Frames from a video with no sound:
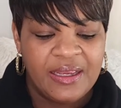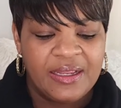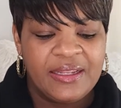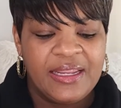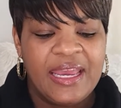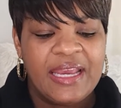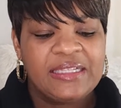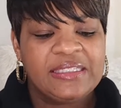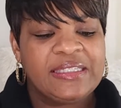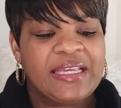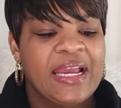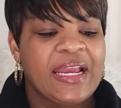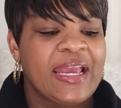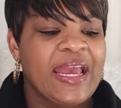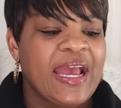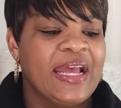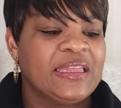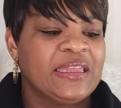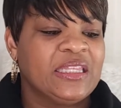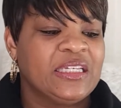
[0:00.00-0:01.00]
Next, I
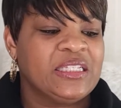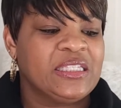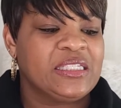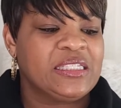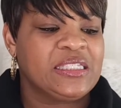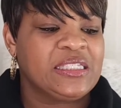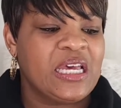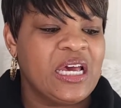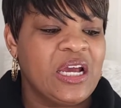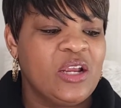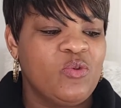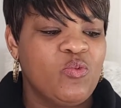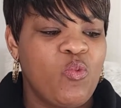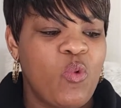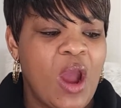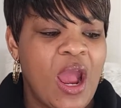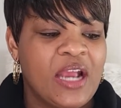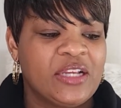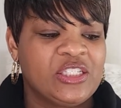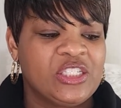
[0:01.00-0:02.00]
got the Sun
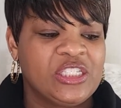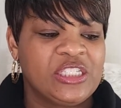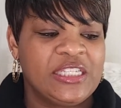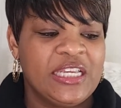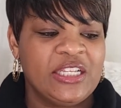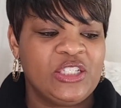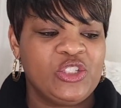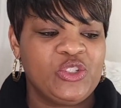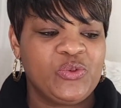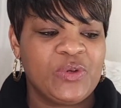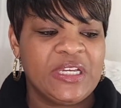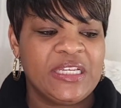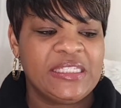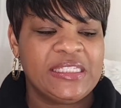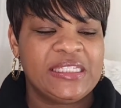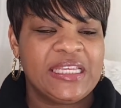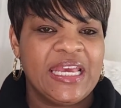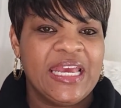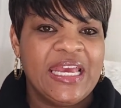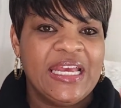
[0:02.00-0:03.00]
Wash
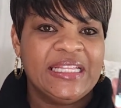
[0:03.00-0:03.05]
Citrus.